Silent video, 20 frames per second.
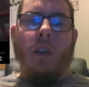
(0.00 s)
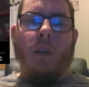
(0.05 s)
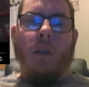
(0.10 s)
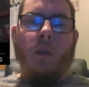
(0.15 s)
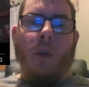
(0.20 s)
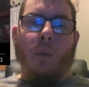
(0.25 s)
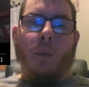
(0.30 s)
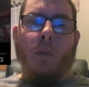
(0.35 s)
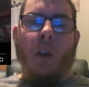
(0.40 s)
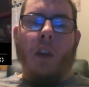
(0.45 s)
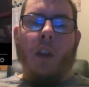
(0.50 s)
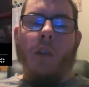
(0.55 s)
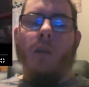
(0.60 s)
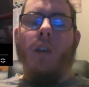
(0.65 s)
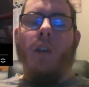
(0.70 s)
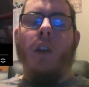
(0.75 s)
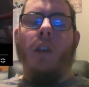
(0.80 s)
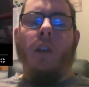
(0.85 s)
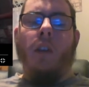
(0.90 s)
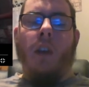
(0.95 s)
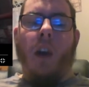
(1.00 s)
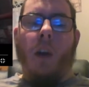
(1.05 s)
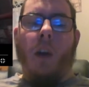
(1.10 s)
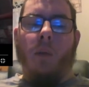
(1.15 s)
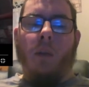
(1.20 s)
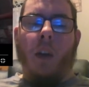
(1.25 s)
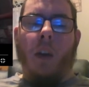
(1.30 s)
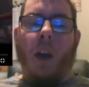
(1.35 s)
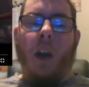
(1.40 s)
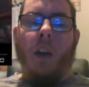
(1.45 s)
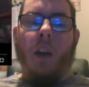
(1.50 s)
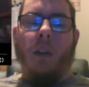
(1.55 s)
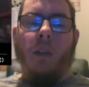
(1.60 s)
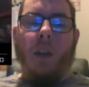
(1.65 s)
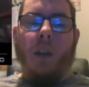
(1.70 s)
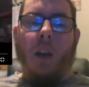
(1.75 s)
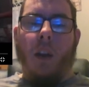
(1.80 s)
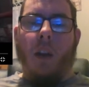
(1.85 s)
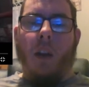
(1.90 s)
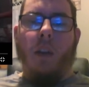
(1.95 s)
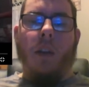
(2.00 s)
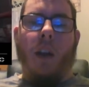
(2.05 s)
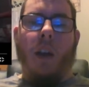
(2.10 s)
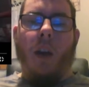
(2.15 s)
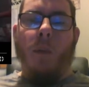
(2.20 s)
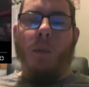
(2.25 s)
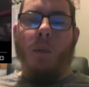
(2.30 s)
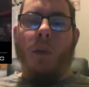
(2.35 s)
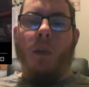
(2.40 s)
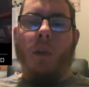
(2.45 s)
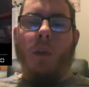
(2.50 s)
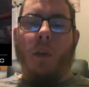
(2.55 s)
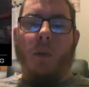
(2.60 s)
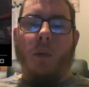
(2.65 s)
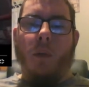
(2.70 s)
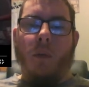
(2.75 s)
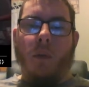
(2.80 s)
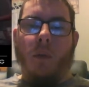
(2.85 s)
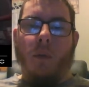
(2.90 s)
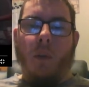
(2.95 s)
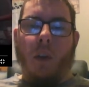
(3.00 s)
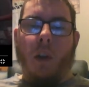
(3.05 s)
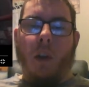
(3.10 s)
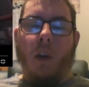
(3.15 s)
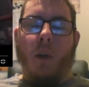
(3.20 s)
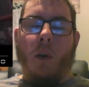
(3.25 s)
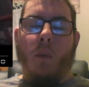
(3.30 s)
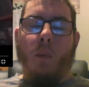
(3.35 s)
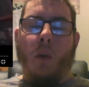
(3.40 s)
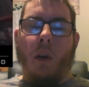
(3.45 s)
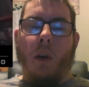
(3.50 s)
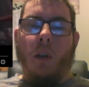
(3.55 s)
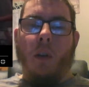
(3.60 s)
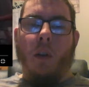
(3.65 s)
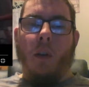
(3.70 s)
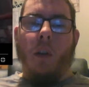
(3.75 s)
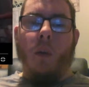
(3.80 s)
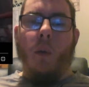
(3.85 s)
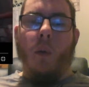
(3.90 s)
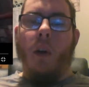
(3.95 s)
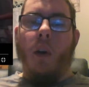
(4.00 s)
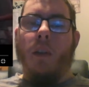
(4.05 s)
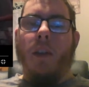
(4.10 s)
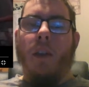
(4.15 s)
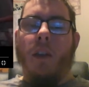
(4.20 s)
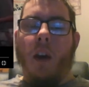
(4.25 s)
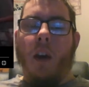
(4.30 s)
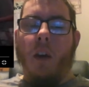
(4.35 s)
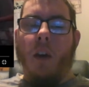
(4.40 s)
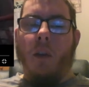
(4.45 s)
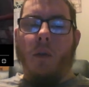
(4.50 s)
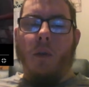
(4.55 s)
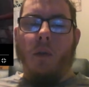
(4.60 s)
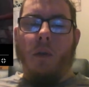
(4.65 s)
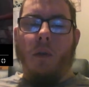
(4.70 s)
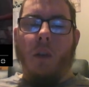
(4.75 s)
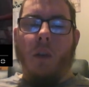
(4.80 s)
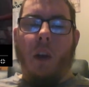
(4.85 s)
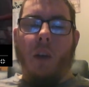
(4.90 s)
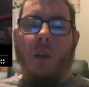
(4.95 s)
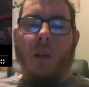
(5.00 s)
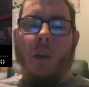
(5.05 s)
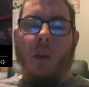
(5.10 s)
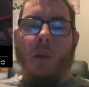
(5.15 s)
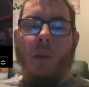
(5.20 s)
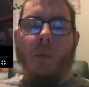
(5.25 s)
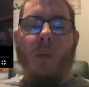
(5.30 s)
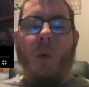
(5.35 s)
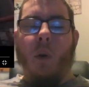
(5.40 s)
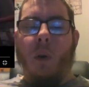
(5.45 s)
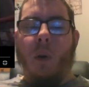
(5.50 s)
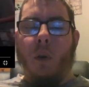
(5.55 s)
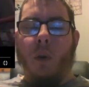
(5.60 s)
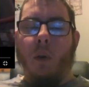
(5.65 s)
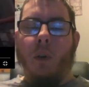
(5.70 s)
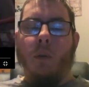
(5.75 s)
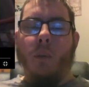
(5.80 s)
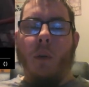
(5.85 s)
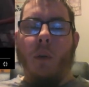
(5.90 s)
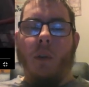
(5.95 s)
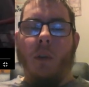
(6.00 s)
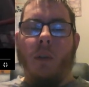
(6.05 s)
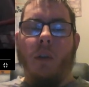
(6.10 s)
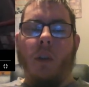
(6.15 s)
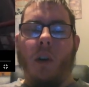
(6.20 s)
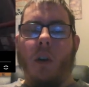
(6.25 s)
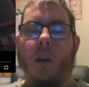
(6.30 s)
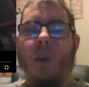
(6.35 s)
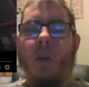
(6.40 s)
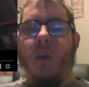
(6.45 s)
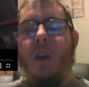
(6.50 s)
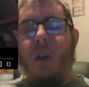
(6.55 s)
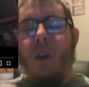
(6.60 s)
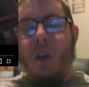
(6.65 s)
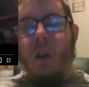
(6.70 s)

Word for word: Crypt didn't even need to have Dax in that music video, but he wanted to title it Four Horsemen, so